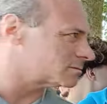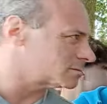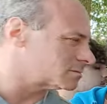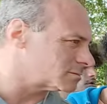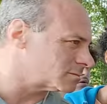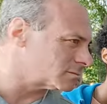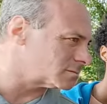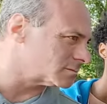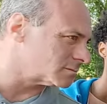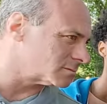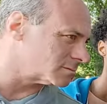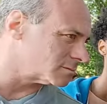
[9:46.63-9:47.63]

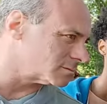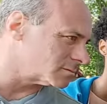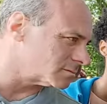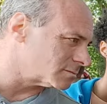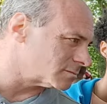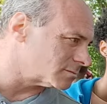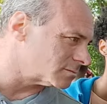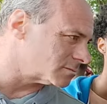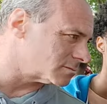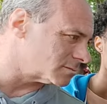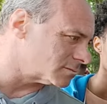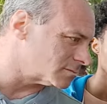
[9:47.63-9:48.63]

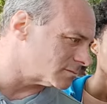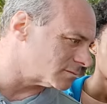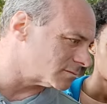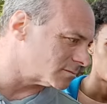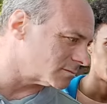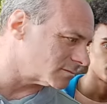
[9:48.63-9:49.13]
[no speech]